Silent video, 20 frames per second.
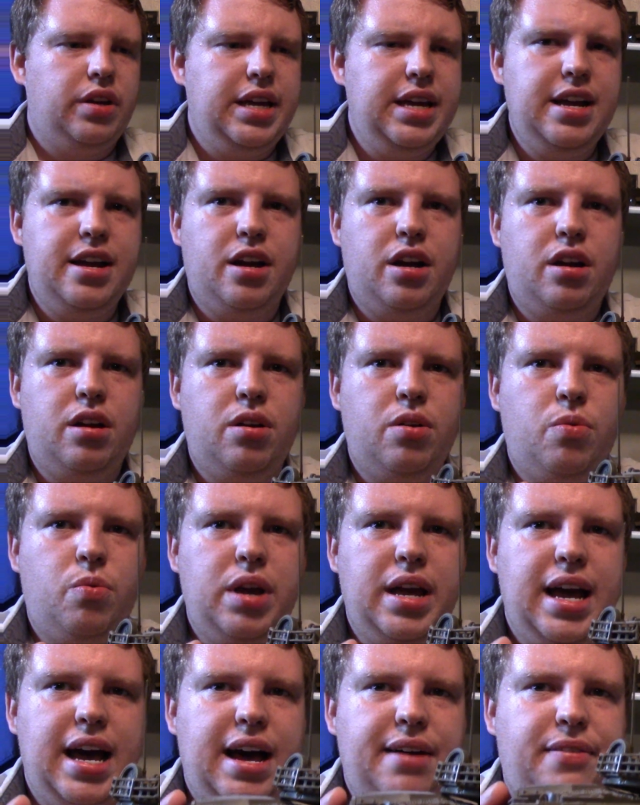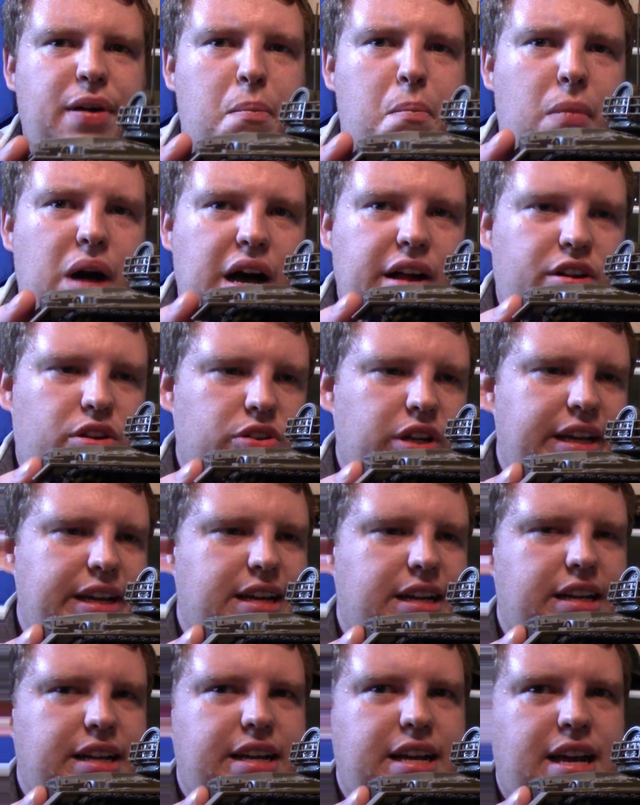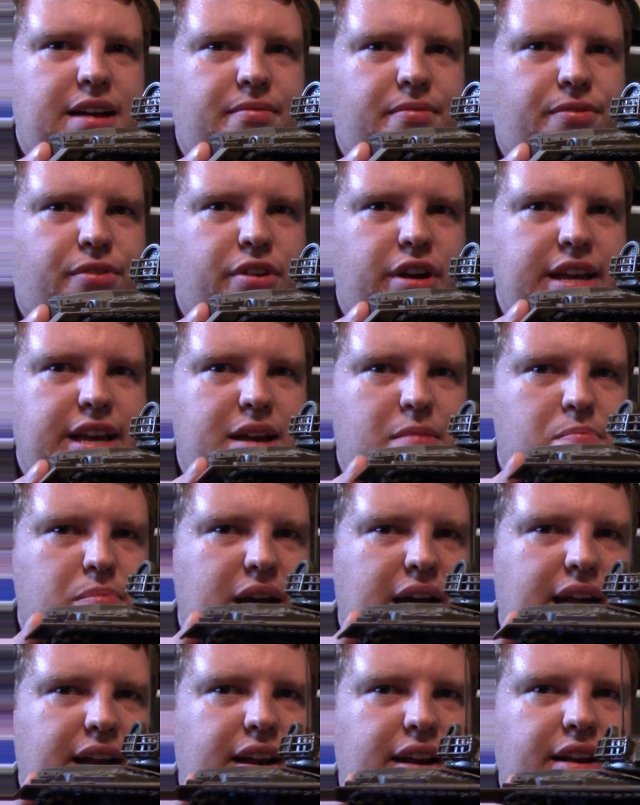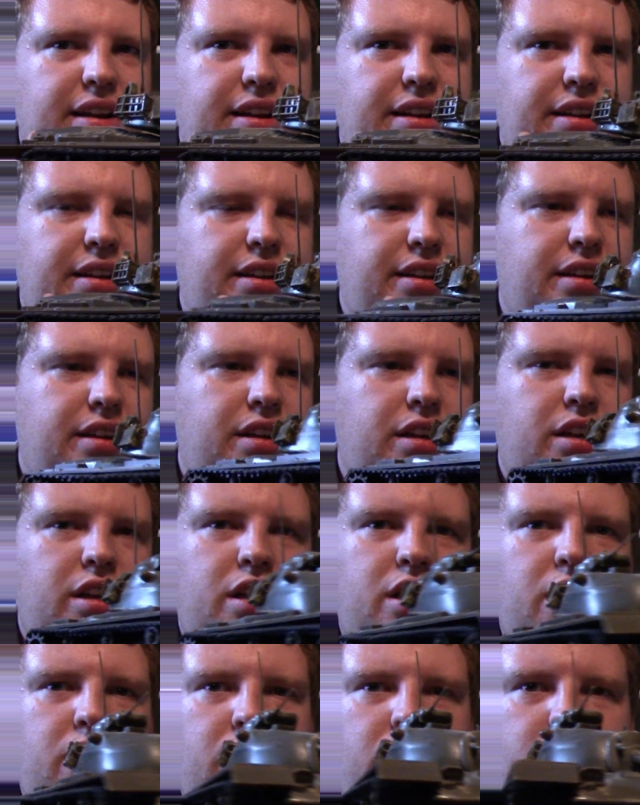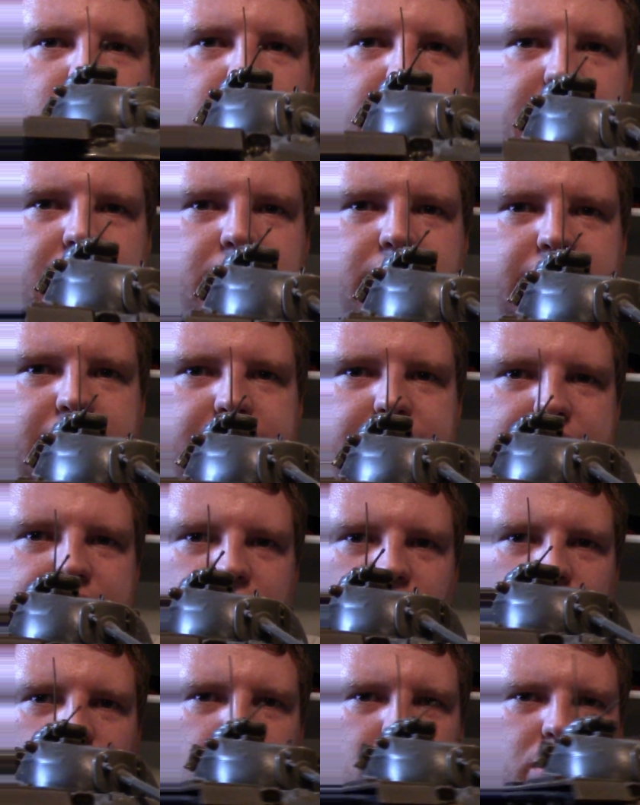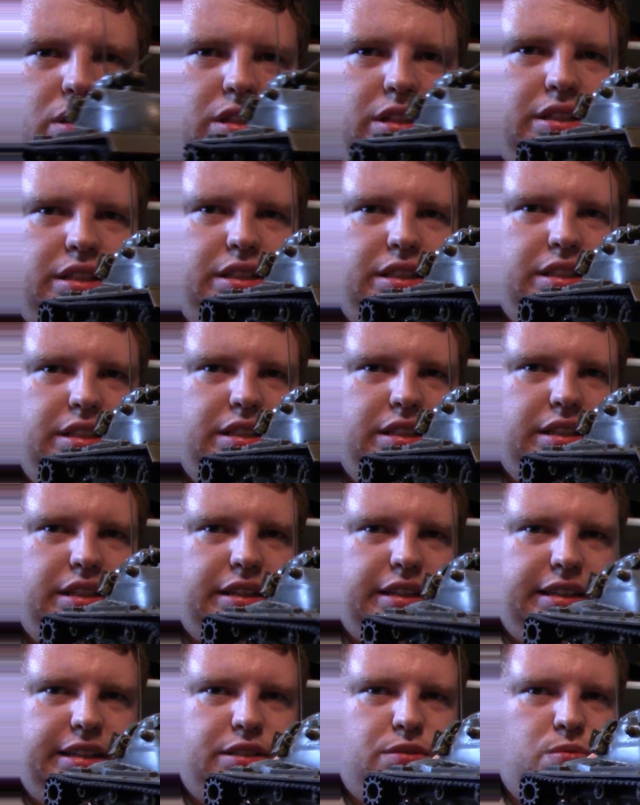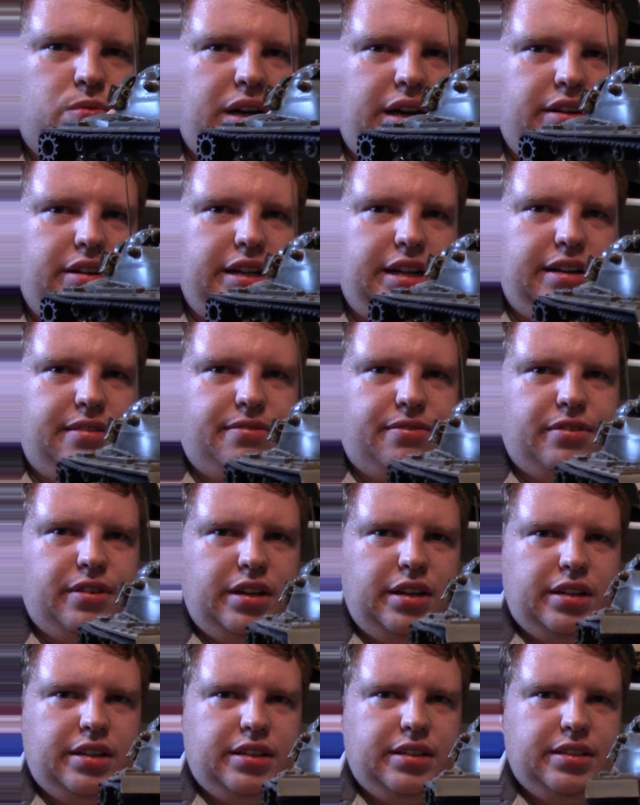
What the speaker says: here we have a model kit M48 Patton. We can see that the hole is rounded in front.